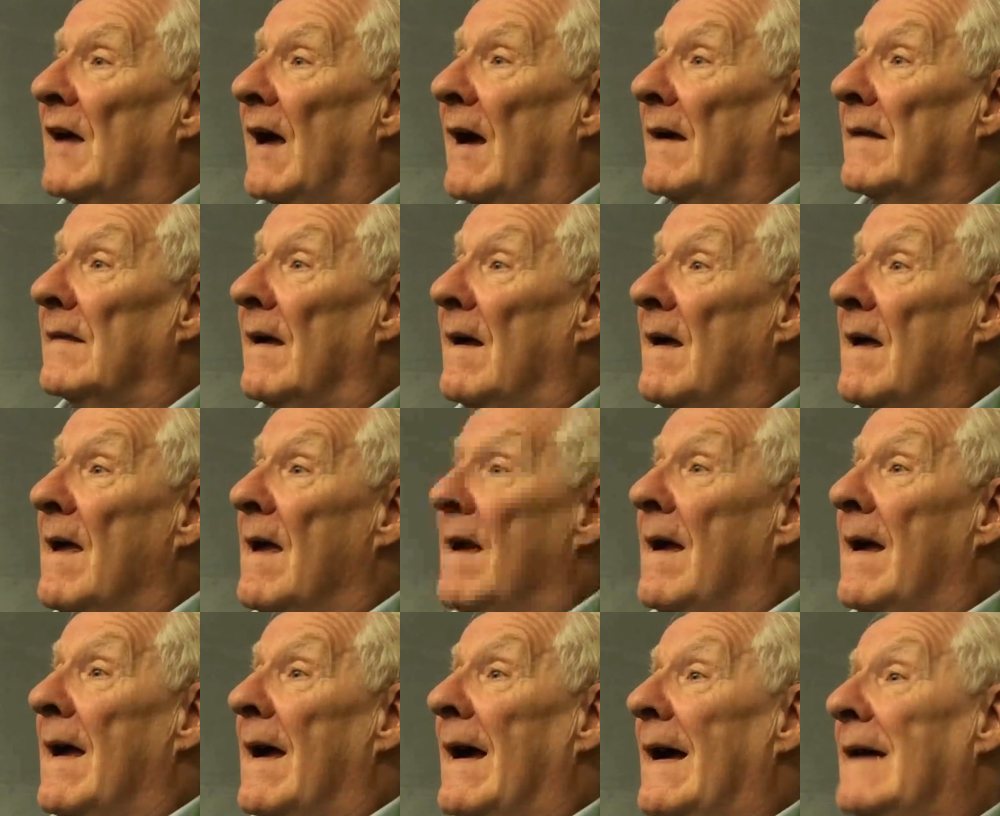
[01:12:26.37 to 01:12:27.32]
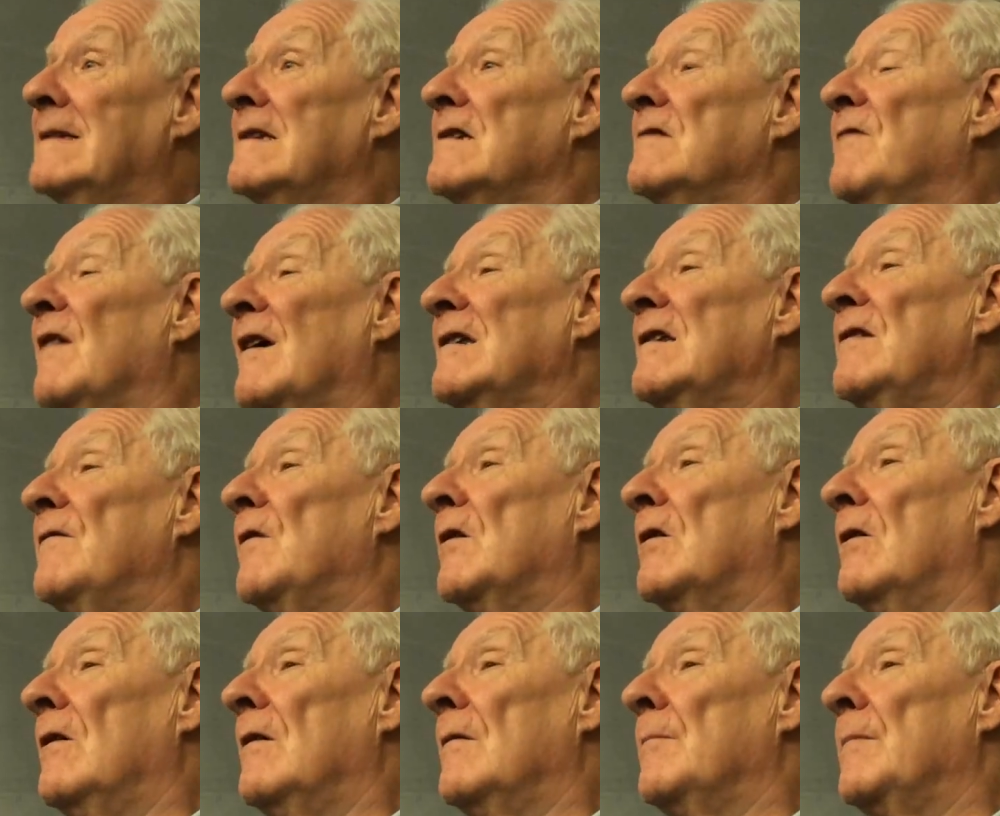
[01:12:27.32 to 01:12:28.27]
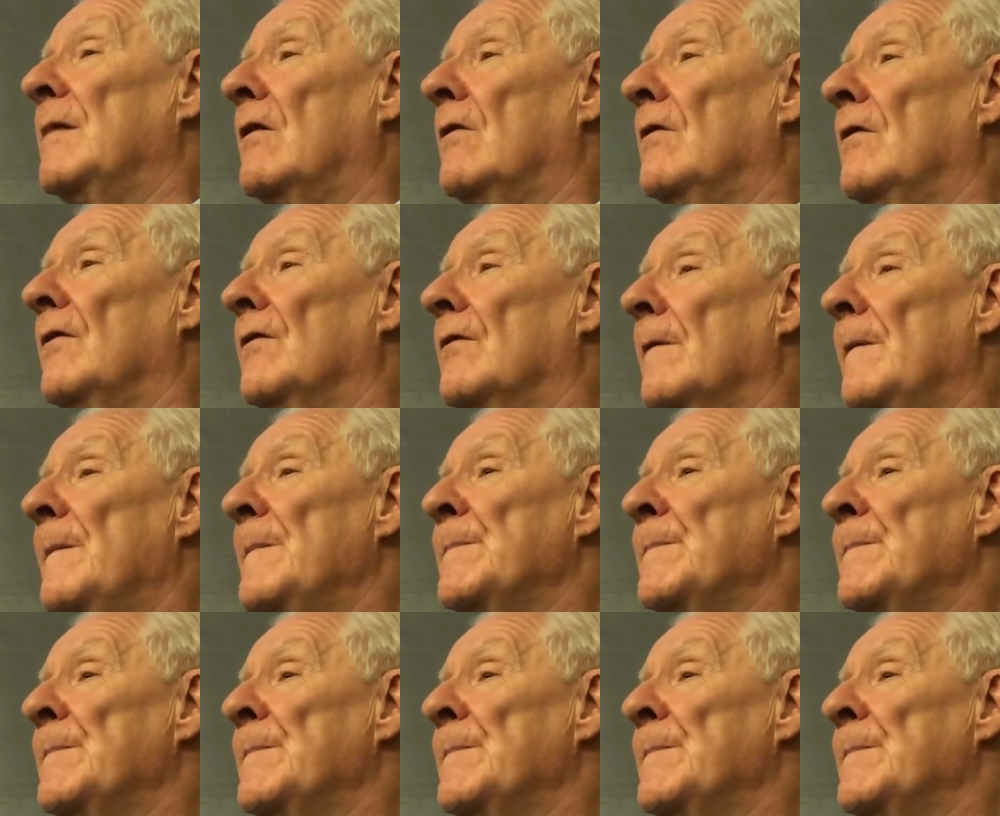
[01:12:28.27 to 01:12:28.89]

side. And it's very difficult because